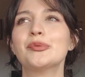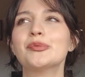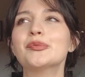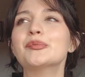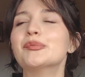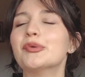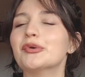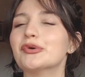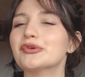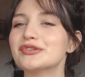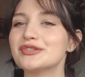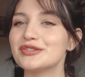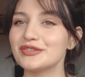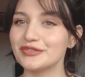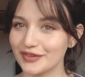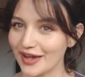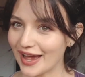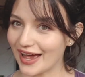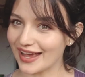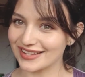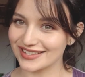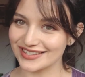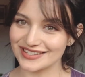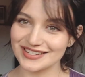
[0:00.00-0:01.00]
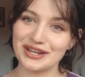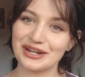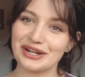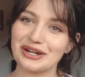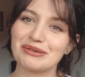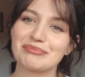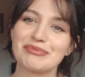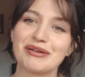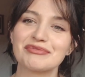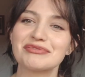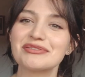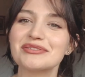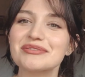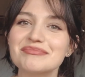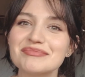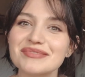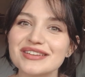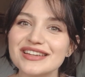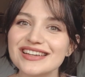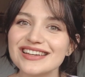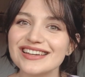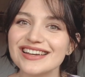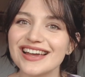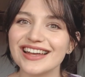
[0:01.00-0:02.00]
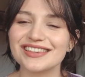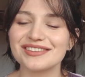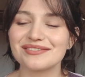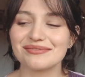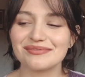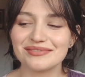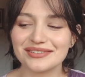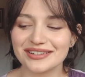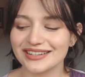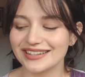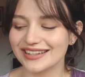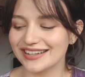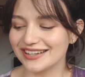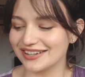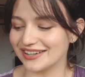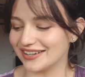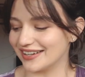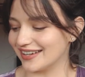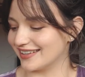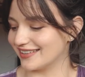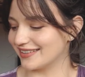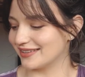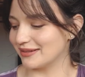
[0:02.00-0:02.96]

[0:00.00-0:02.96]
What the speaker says: most fast knitter, but for me, it's really good.